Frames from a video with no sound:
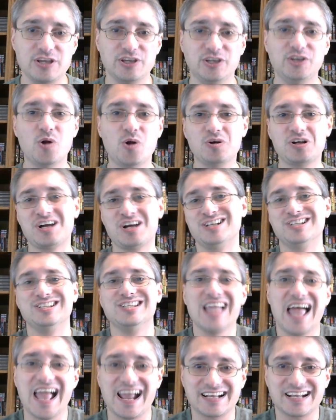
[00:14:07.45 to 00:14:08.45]
You don't
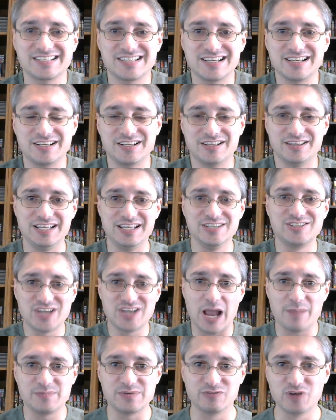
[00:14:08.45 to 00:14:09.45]
collect these
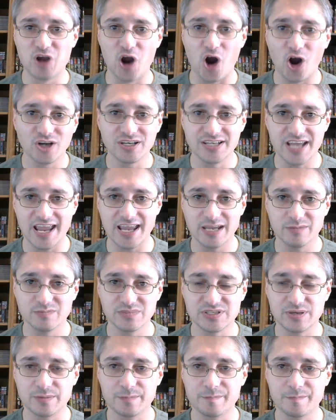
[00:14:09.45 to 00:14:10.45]
types of card
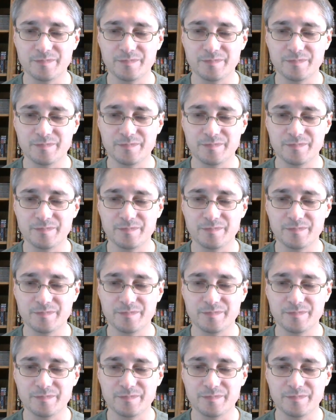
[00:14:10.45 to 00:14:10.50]
games.